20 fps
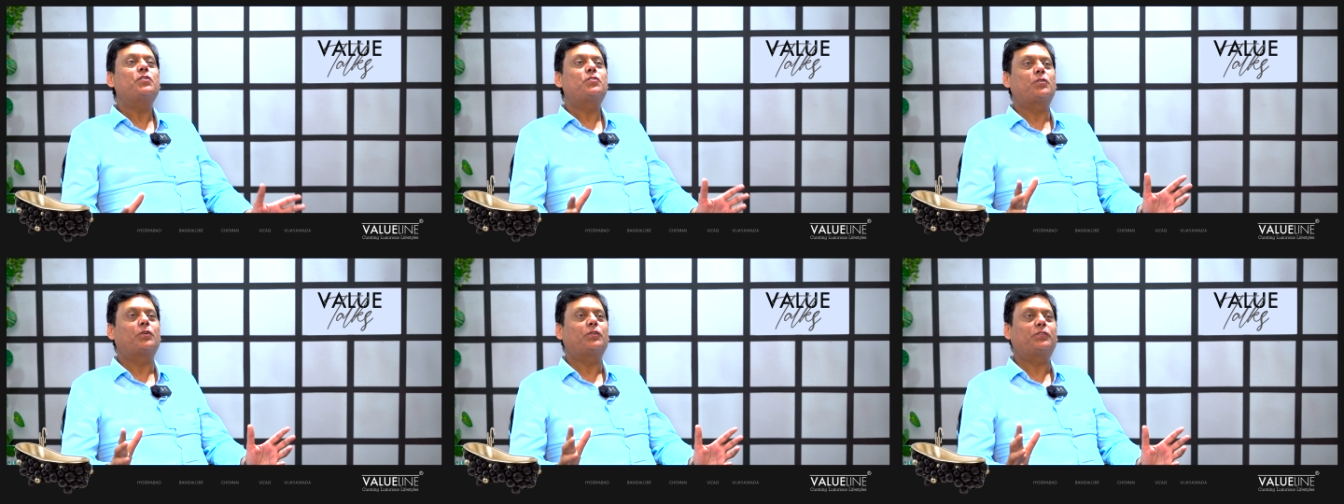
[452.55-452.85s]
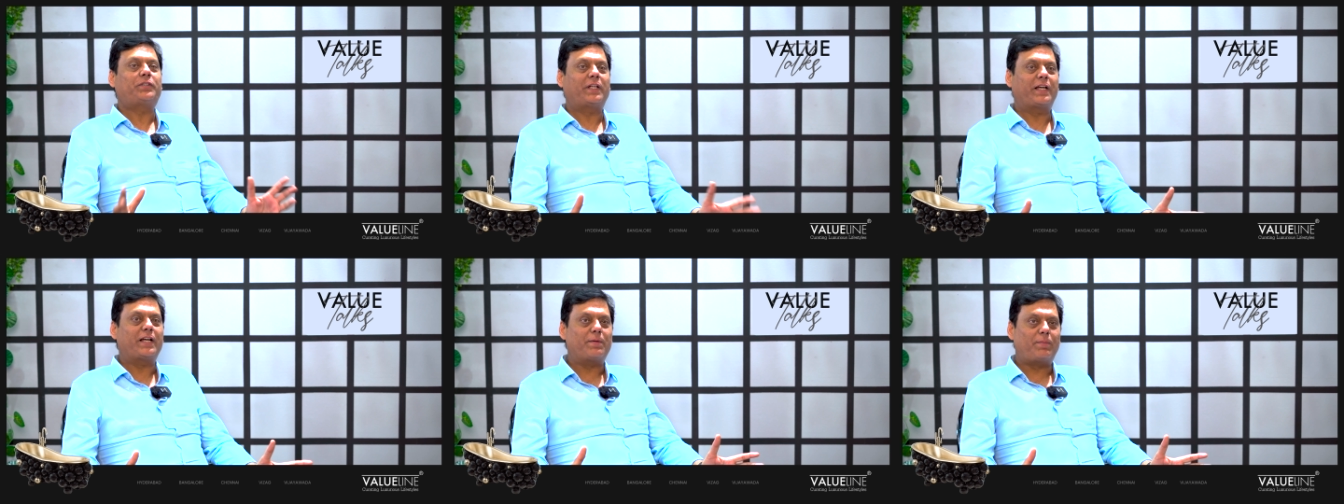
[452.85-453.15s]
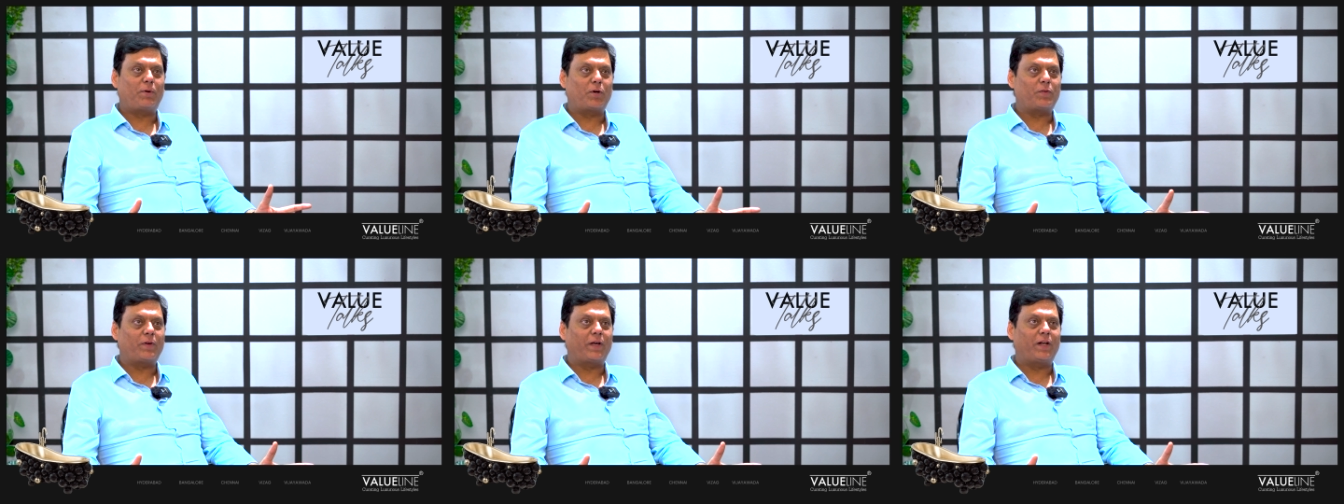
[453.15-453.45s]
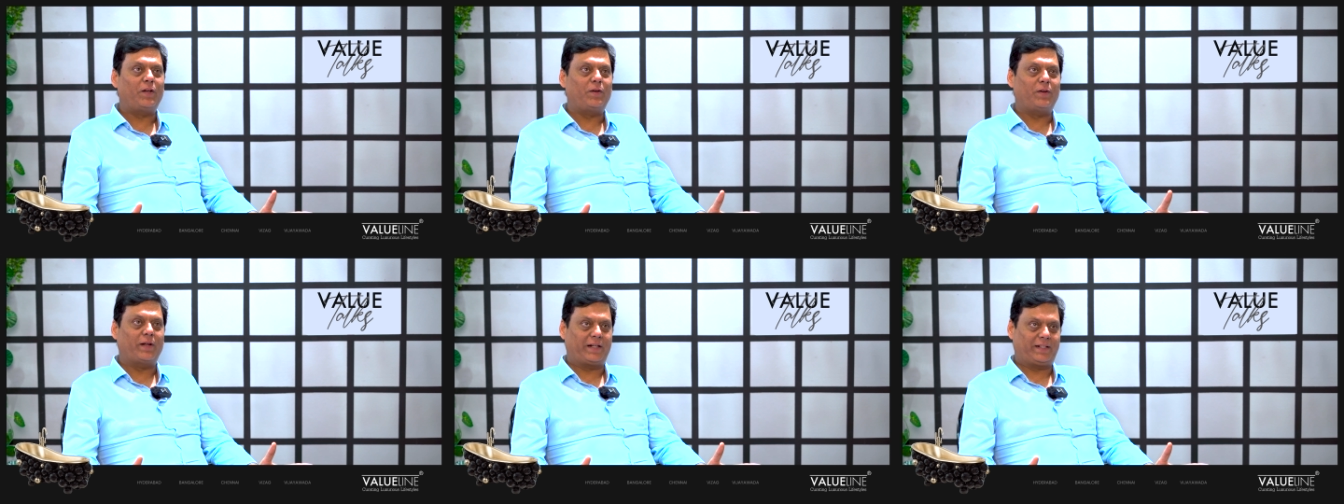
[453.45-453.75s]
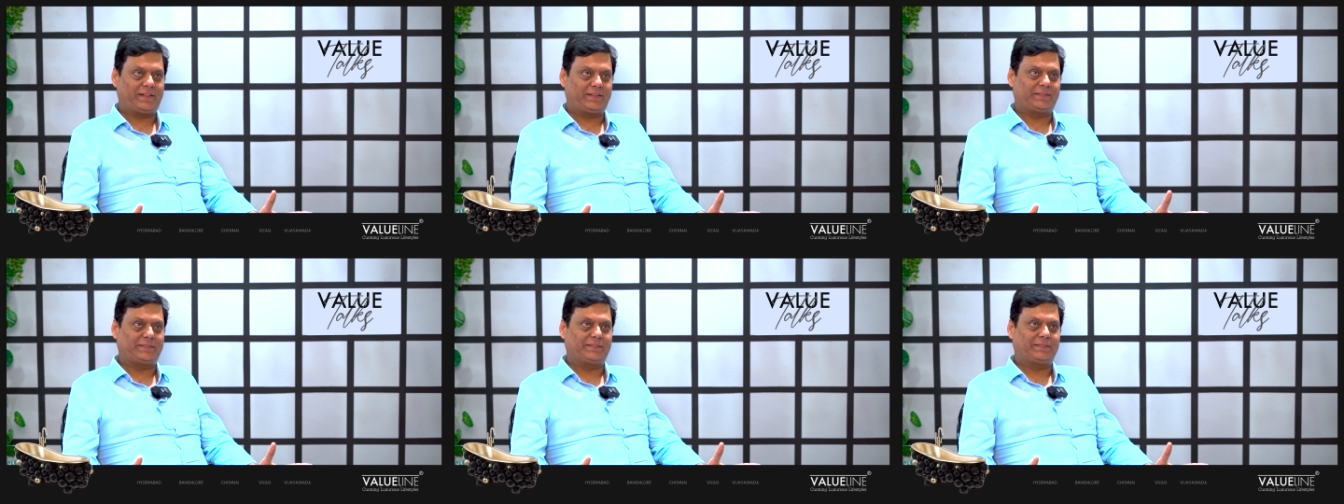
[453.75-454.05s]
should think about
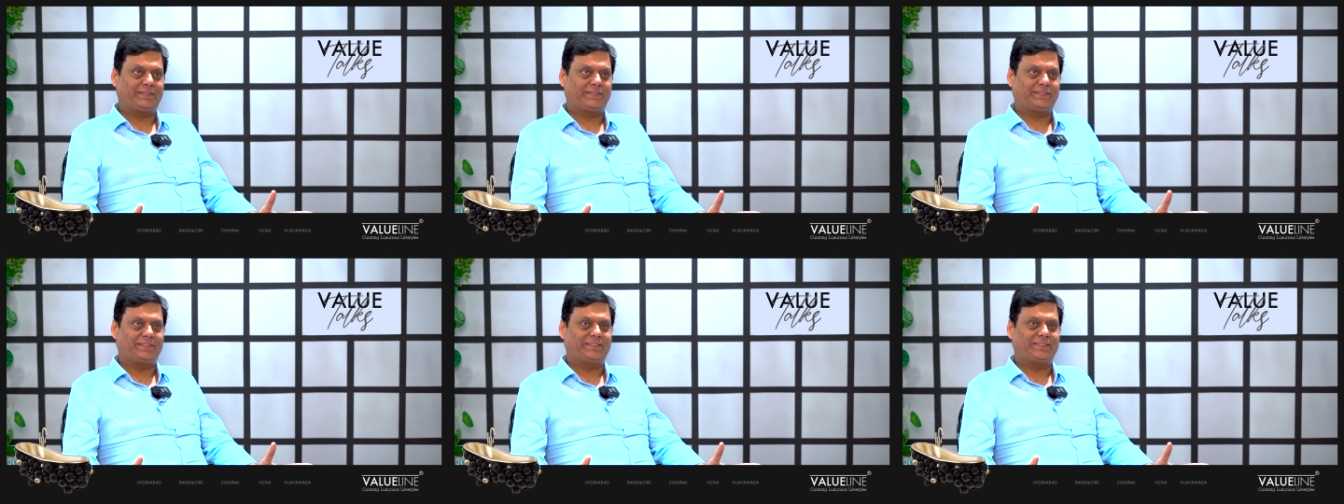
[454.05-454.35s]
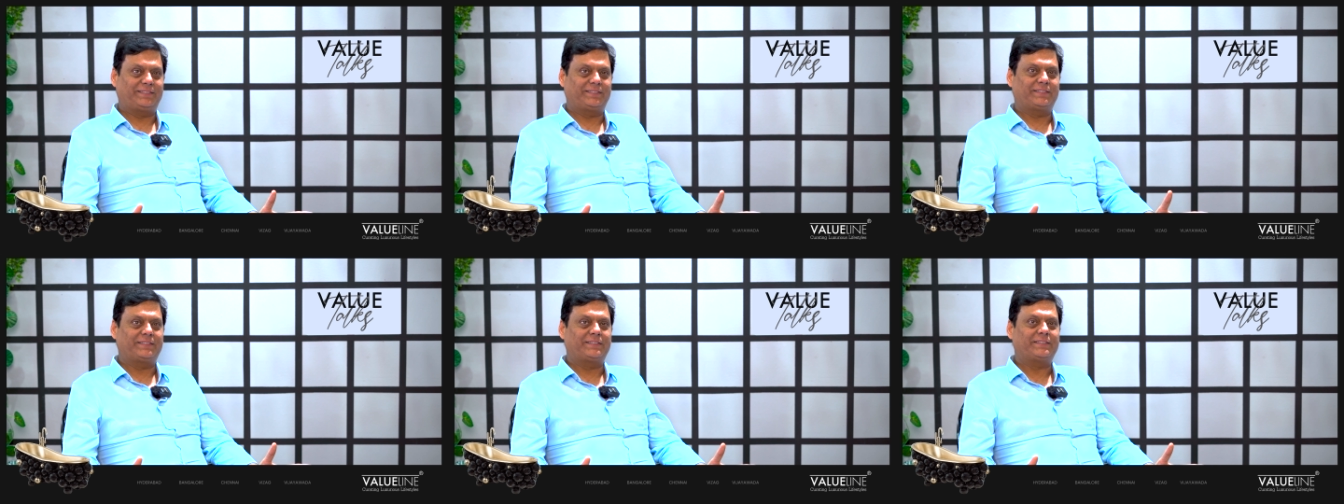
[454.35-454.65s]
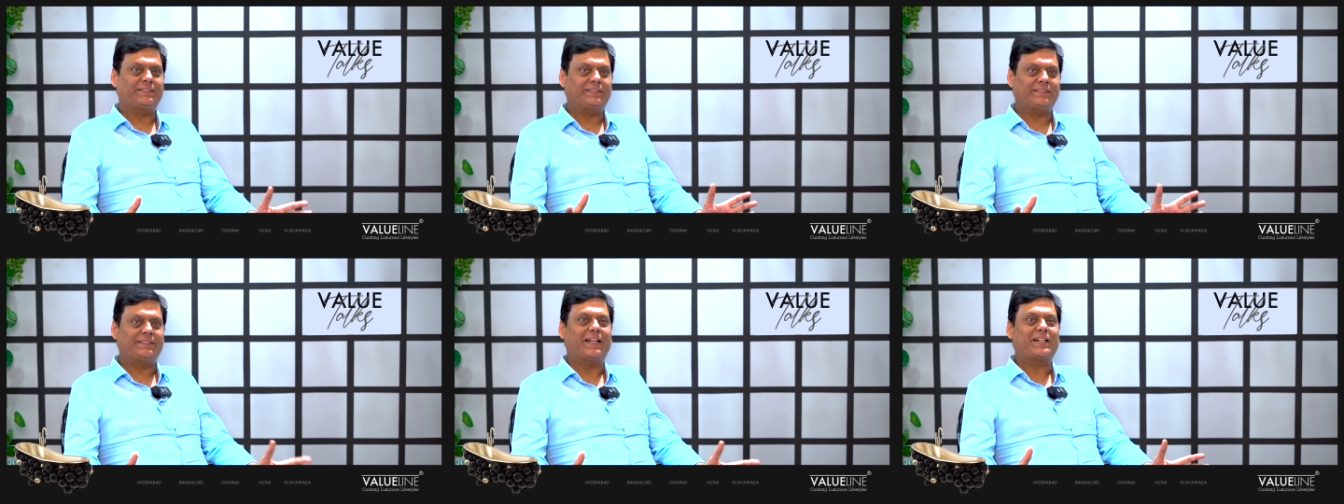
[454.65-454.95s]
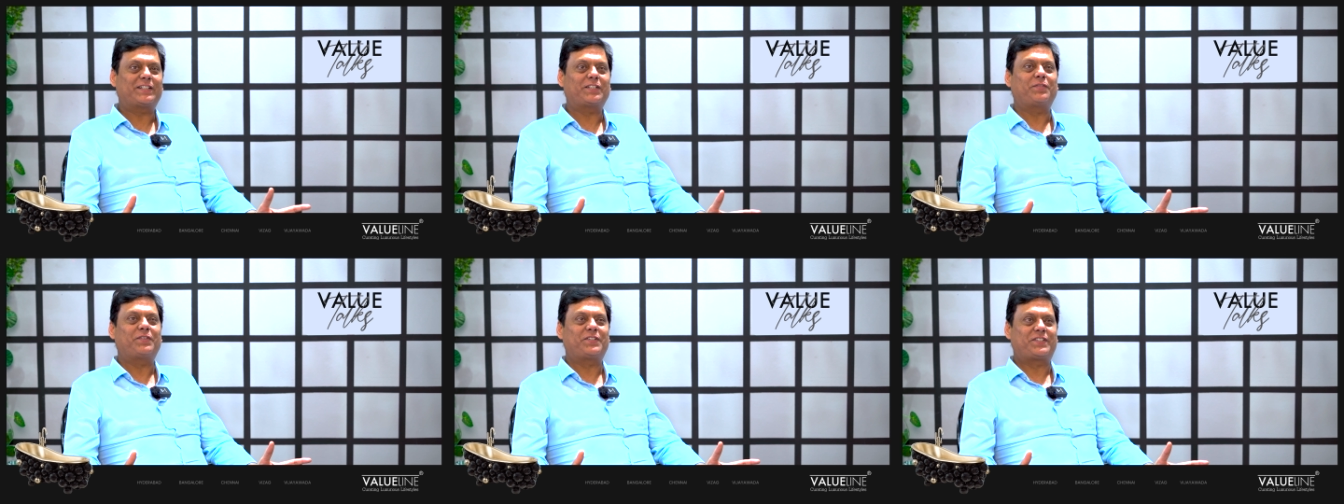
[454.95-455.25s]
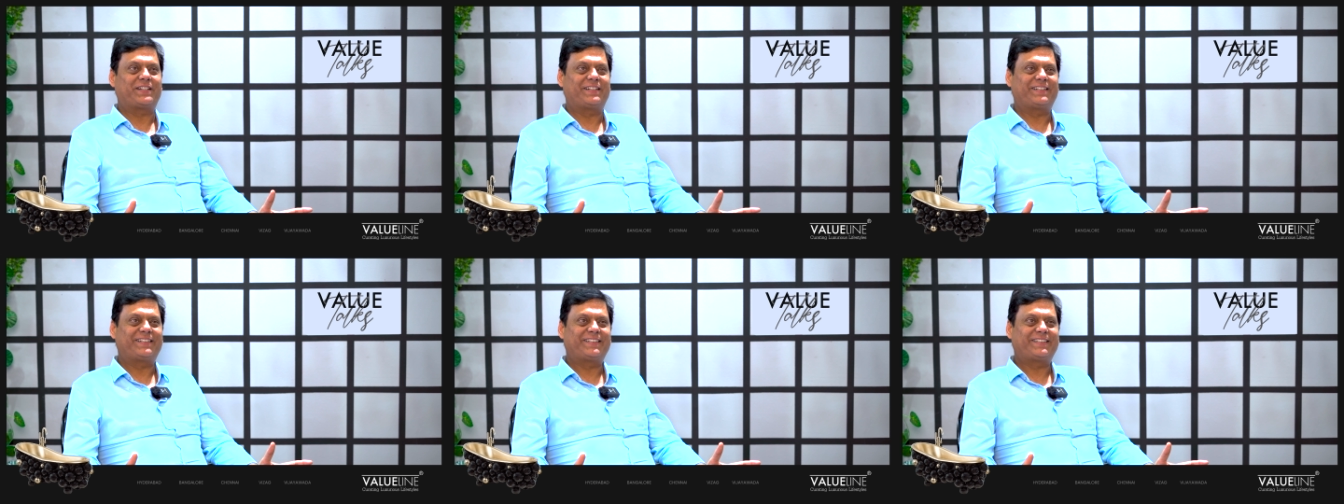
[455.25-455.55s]
Valueline. That's the
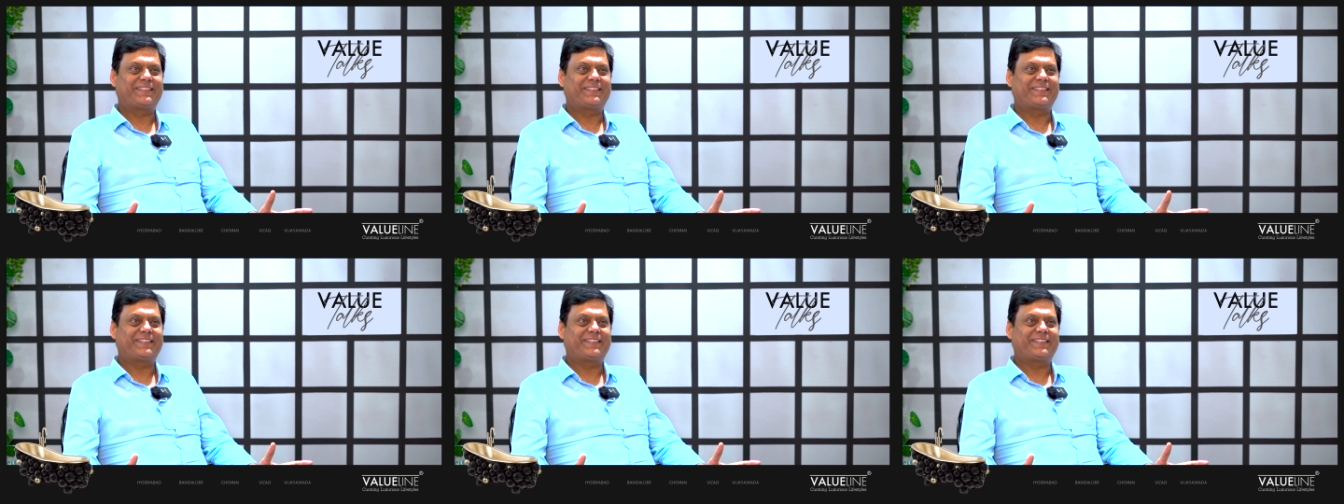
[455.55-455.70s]
vision.